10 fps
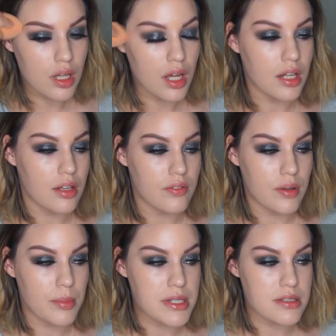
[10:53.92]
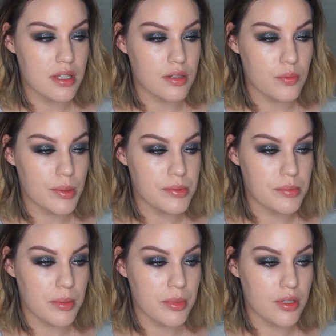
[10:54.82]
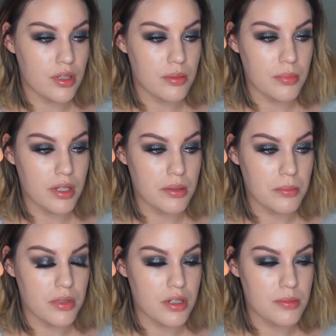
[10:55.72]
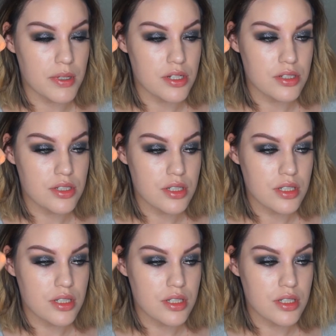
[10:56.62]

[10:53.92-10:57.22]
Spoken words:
I love how my son ripped my beauty sponge,